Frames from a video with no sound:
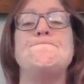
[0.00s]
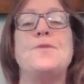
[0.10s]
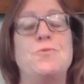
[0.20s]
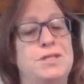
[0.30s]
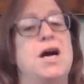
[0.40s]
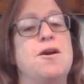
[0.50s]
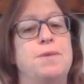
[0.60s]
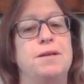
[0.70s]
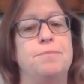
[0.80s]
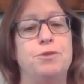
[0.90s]

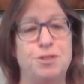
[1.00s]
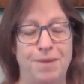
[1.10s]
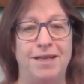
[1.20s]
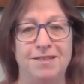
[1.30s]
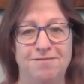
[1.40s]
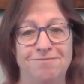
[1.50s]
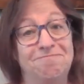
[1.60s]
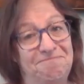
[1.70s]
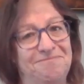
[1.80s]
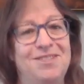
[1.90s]
retirement perspective.
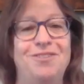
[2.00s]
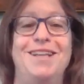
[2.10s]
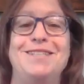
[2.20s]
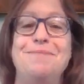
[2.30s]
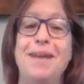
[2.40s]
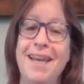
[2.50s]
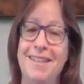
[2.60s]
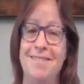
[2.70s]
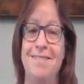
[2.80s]
So let's begin.